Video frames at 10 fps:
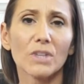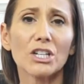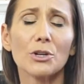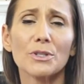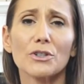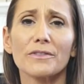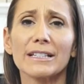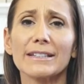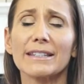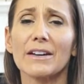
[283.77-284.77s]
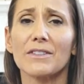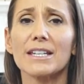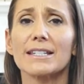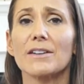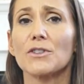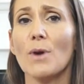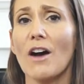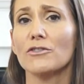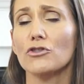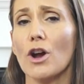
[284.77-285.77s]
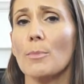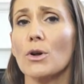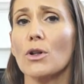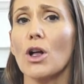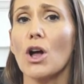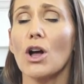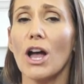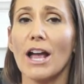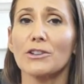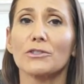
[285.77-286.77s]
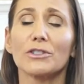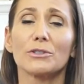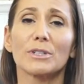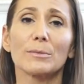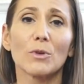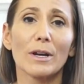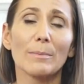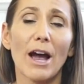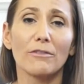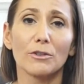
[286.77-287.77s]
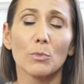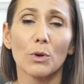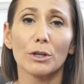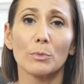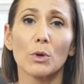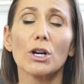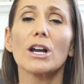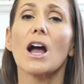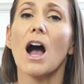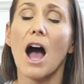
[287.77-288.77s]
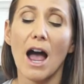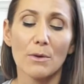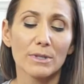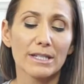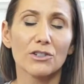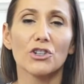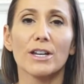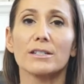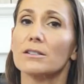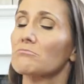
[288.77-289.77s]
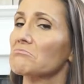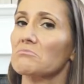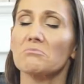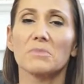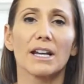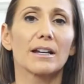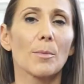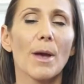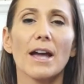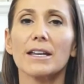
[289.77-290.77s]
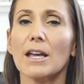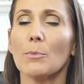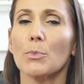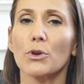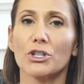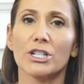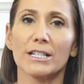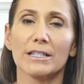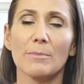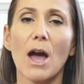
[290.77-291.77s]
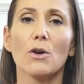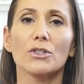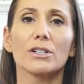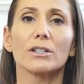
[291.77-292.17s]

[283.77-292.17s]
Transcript: you know, a serving of these. If you have trouble and you keep going back for more and more, I would suggest getting a baggie and portioning them out.